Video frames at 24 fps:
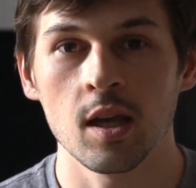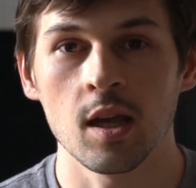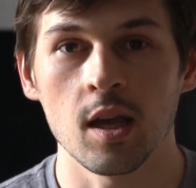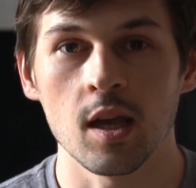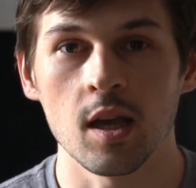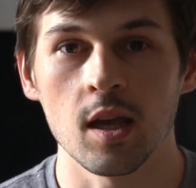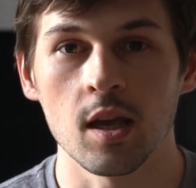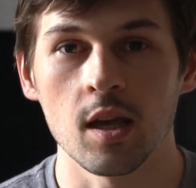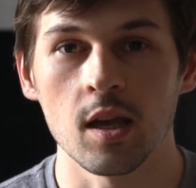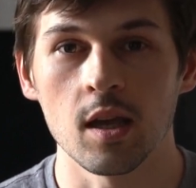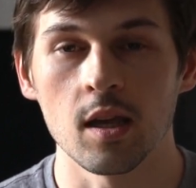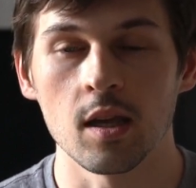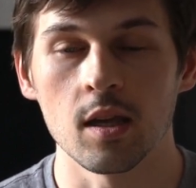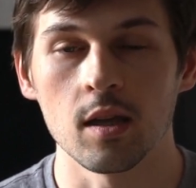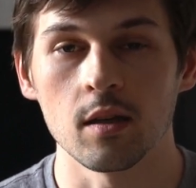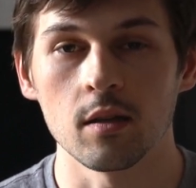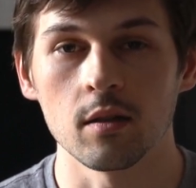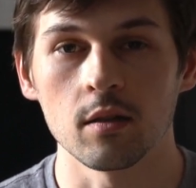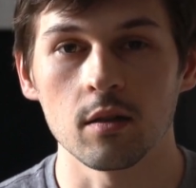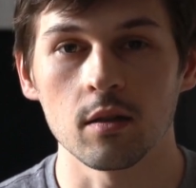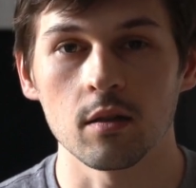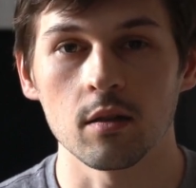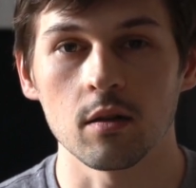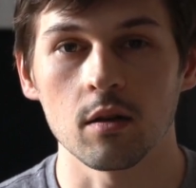
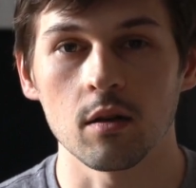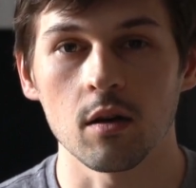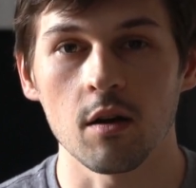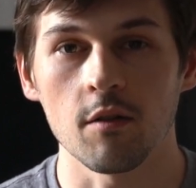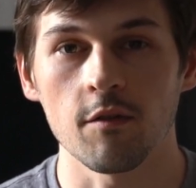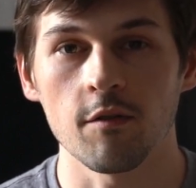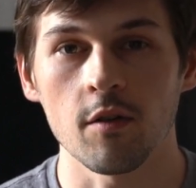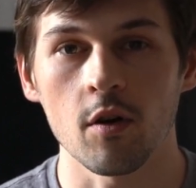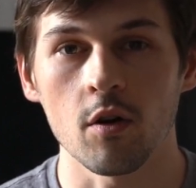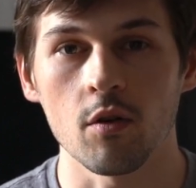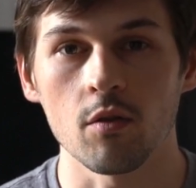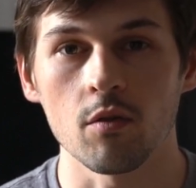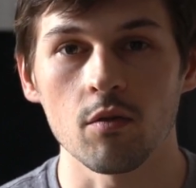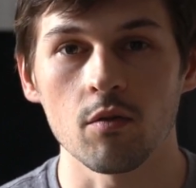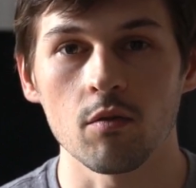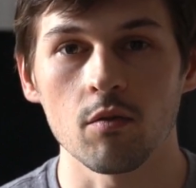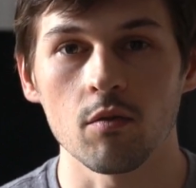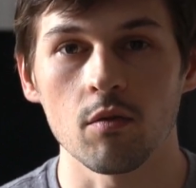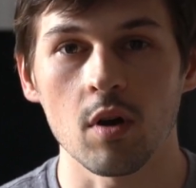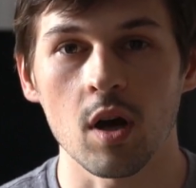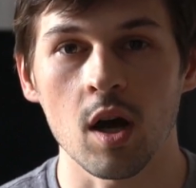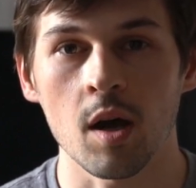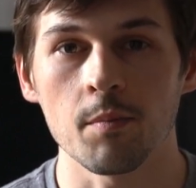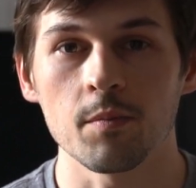and I felt
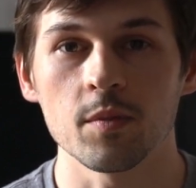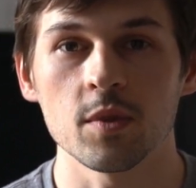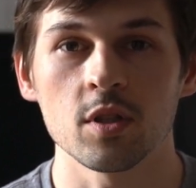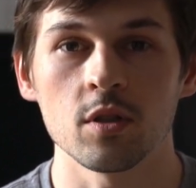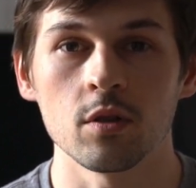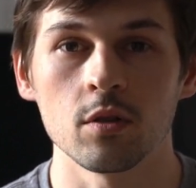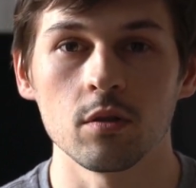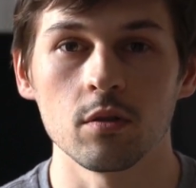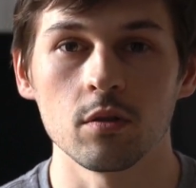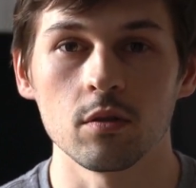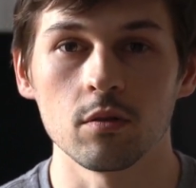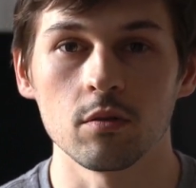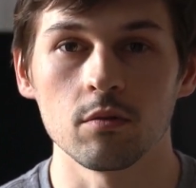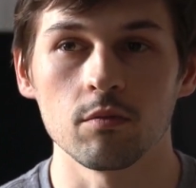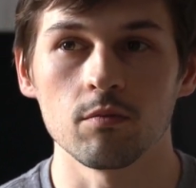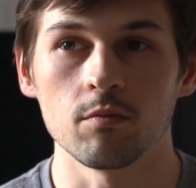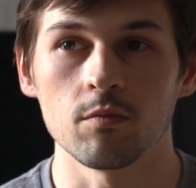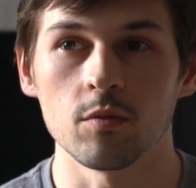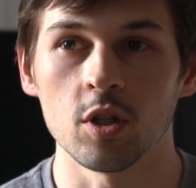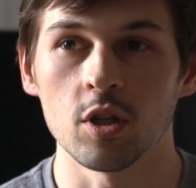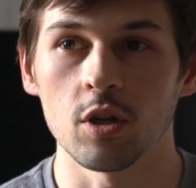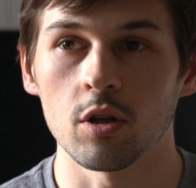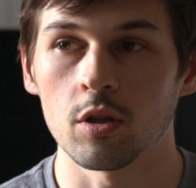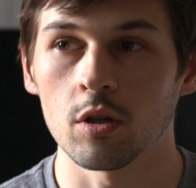up to
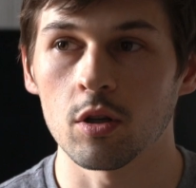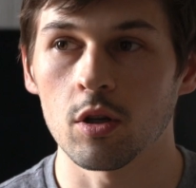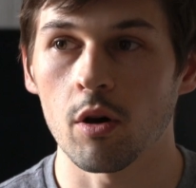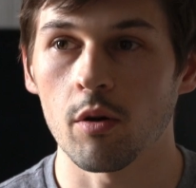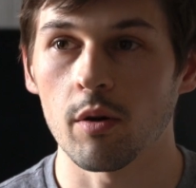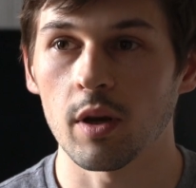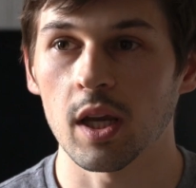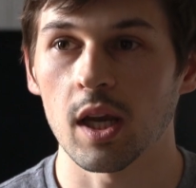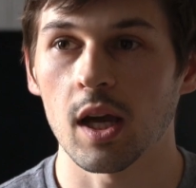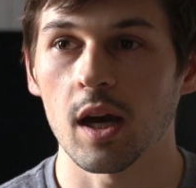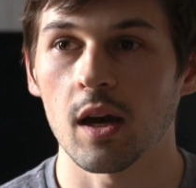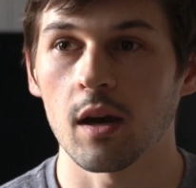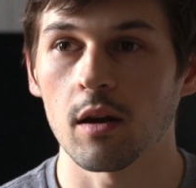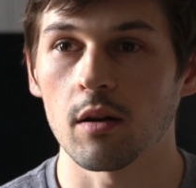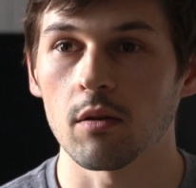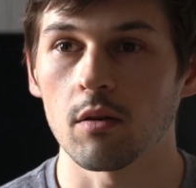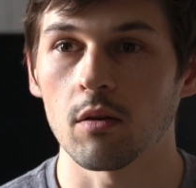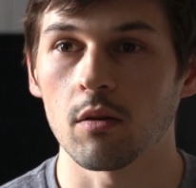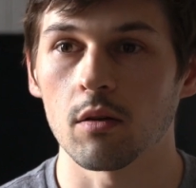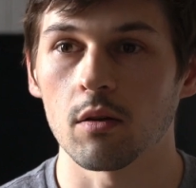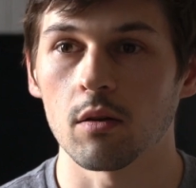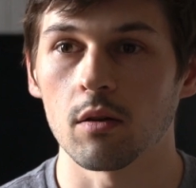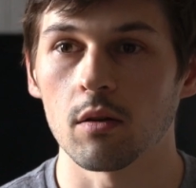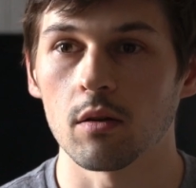going out
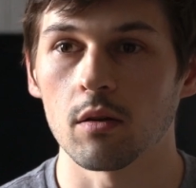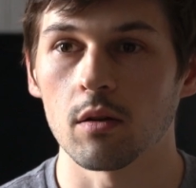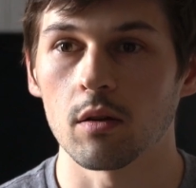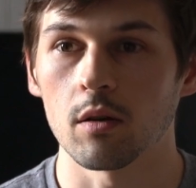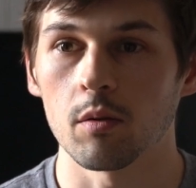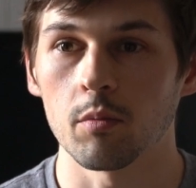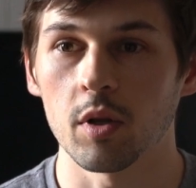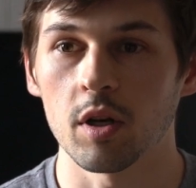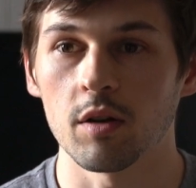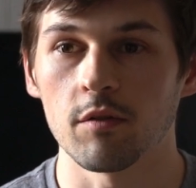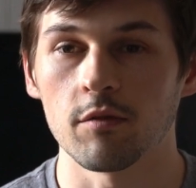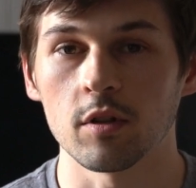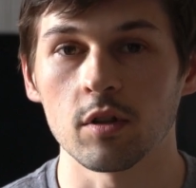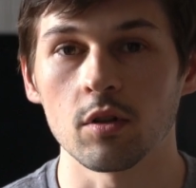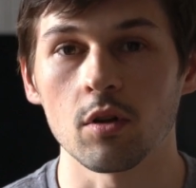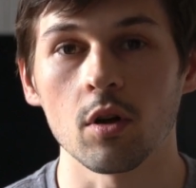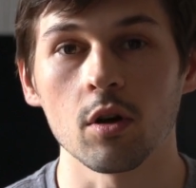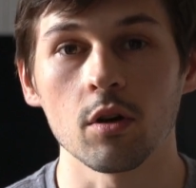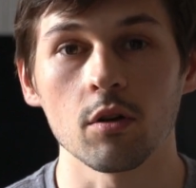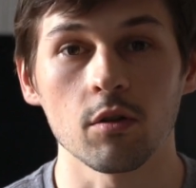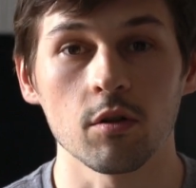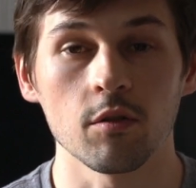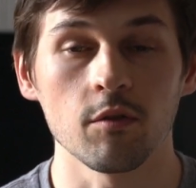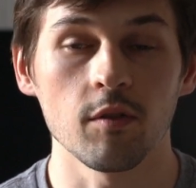on a bit of a
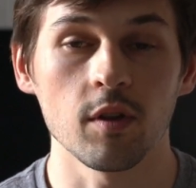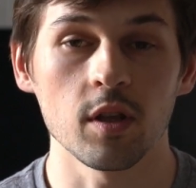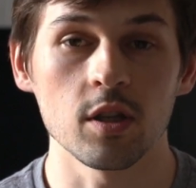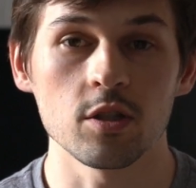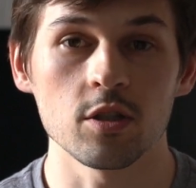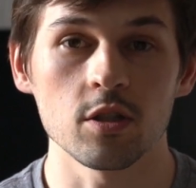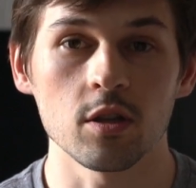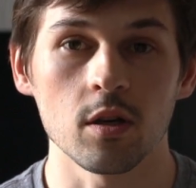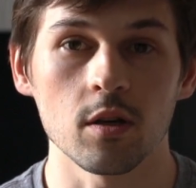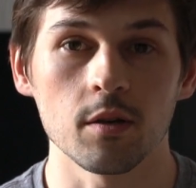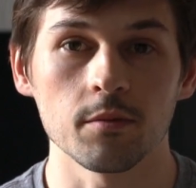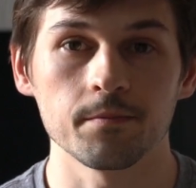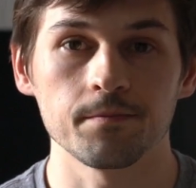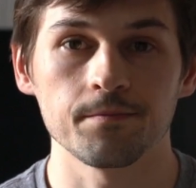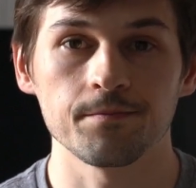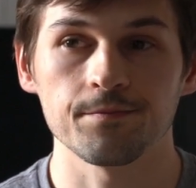longer adventure.